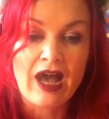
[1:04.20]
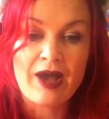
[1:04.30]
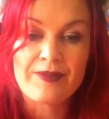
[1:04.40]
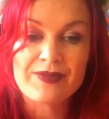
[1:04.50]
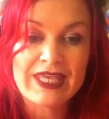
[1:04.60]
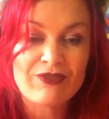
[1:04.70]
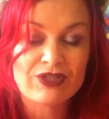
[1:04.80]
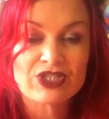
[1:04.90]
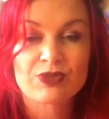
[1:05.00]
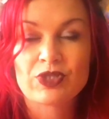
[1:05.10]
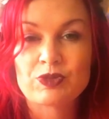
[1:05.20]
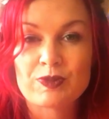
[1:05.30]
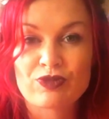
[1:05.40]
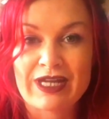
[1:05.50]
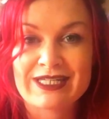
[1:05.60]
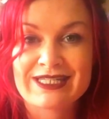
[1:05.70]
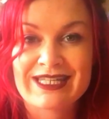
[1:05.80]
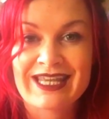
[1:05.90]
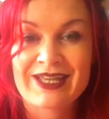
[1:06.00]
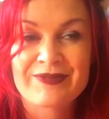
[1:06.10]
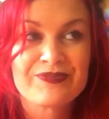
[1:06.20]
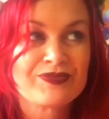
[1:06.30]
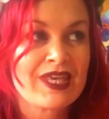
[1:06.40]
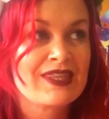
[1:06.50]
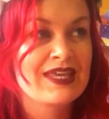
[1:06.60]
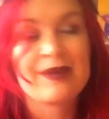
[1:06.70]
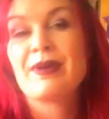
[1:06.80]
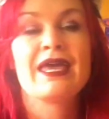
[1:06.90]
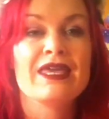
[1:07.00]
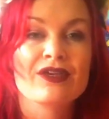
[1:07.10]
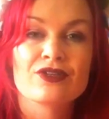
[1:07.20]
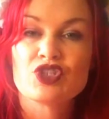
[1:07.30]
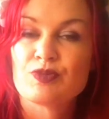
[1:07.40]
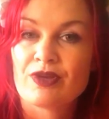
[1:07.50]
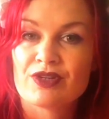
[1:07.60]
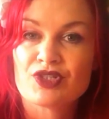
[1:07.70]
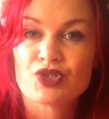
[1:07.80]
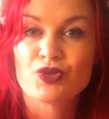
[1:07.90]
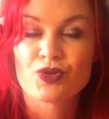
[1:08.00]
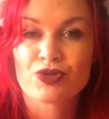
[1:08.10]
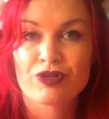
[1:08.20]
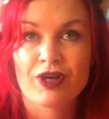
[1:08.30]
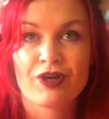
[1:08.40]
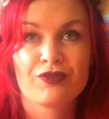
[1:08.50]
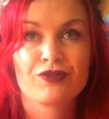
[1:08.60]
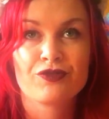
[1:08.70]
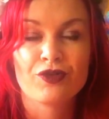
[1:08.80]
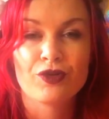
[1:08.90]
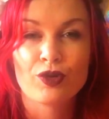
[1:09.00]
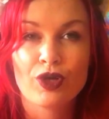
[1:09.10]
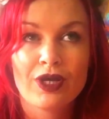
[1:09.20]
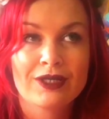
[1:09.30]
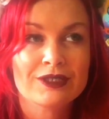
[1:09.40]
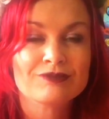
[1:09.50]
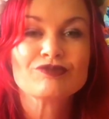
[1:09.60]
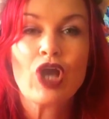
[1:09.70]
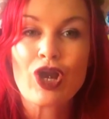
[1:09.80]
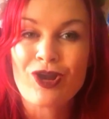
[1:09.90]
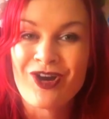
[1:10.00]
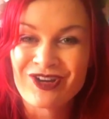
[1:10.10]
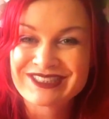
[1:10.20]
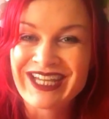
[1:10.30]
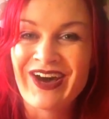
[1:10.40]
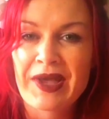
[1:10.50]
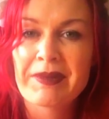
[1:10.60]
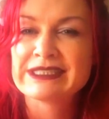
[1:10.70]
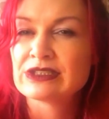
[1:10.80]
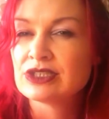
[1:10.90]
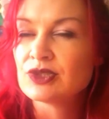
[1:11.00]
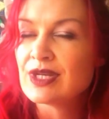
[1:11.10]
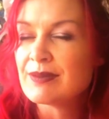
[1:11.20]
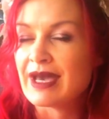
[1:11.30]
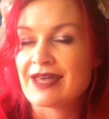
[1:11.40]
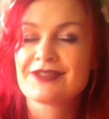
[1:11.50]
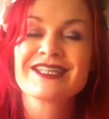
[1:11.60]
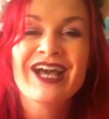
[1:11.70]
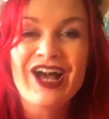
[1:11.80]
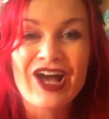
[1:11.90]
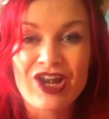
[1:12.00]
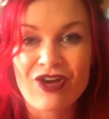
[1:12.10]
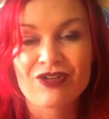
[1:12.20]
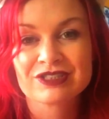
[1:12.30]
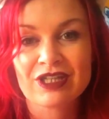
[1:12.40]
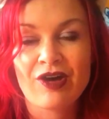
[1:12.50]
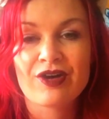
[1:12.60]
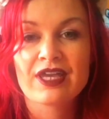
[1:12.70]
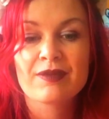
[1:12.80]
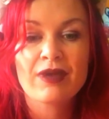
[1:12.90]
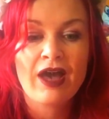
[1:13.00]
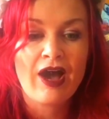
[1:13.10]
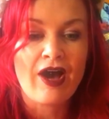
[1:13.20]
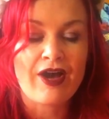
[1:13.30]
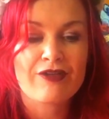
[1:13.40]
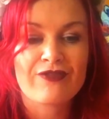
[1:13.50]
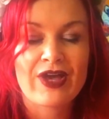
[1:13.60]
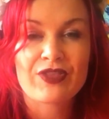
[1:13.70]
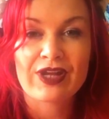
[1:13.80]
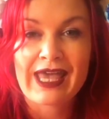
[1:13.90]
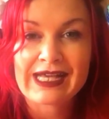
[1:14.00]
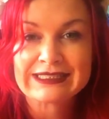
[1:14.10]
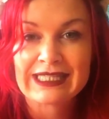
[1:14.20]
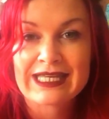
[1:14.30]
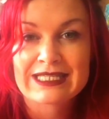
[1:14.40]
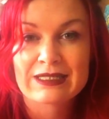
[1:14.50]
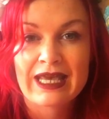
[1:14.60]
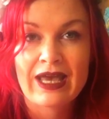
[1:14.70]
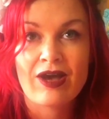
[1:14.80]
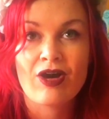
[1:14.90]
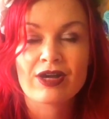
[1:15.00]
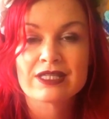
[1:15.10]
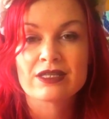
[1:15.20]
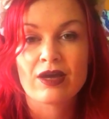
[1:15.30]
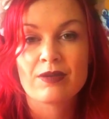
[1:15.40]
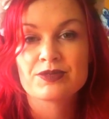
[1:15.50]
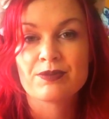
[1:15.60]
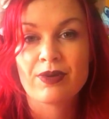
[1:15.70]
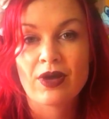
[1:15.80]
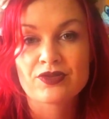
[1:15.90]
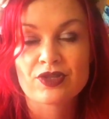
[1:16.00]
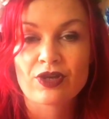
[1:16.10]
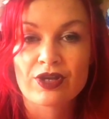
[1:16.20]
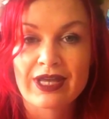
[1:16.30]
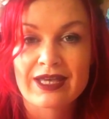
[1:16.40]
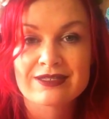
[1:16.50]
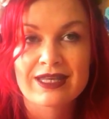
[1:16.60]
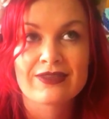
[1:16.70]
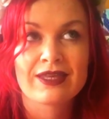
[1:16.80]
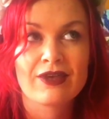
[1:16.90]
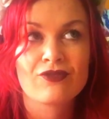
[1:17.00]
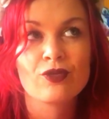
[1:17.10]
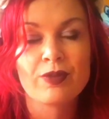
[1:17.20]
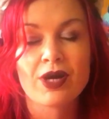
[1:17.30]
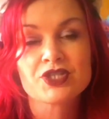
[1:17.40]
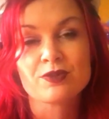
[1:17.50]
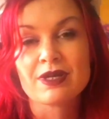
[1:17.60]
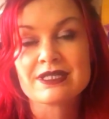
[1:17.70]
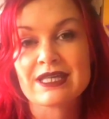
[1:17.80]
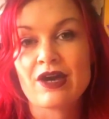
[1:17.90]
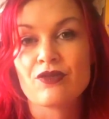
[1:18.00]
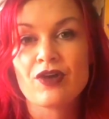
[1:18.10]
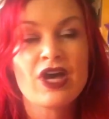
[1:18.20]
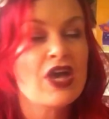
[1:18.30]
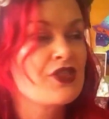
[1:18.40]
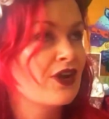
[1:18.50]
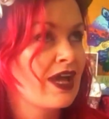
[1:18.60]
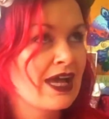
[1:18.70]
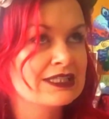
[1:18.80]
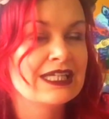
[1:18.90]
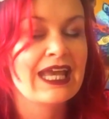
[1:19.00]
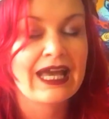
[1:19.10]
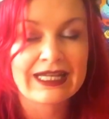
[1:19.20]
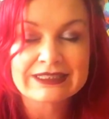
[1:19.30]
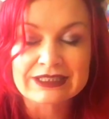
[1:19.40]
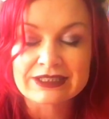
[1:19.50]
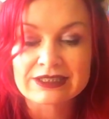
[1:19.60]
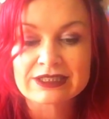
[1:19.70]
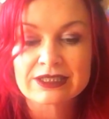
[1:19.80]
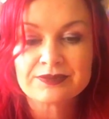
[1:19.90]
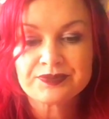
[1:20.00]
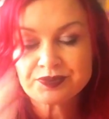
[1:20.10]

um, even as someone that's been practicing their pagan spiritual craft for a long time, let's not do any maths, a long time, I found that I accessed archetypes and parts of the goddess and therefore parts of myself that I actually hadn't